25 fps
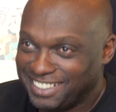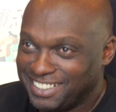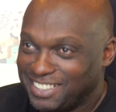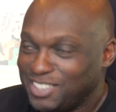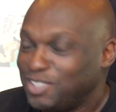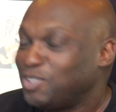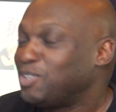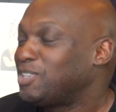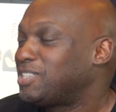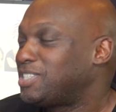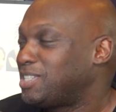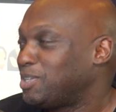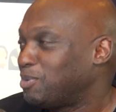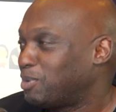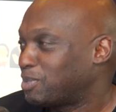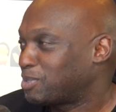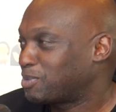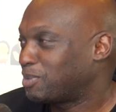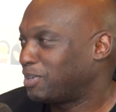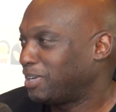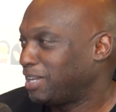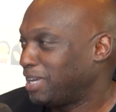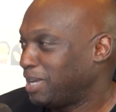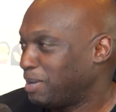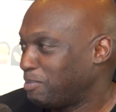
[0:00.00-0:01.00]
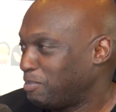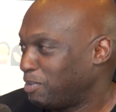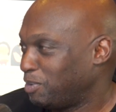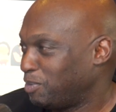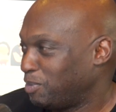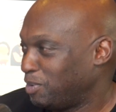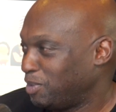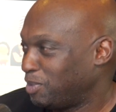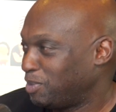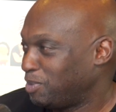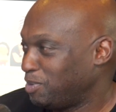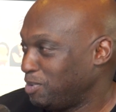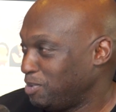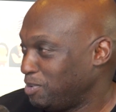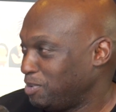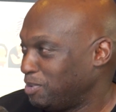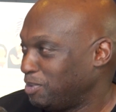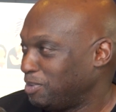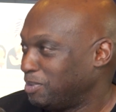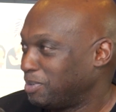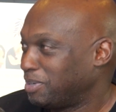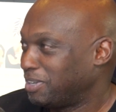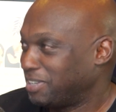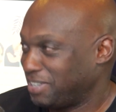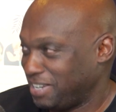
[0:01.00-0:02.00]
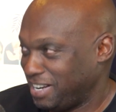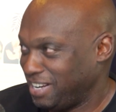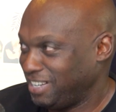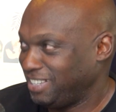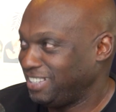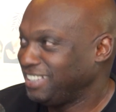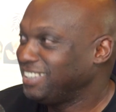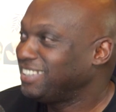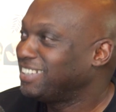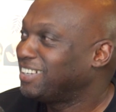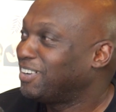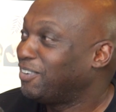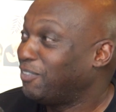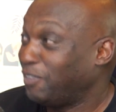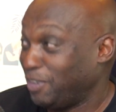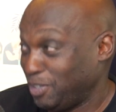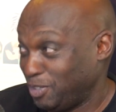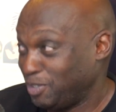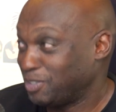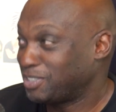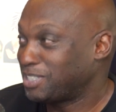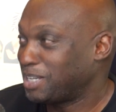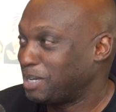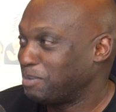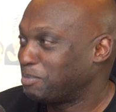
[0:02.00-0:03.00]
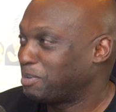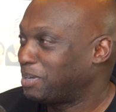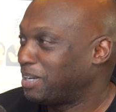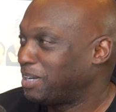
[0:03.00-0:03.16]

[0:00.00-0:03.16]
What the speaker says: You'll see what's going to happen with you, Granny, when your time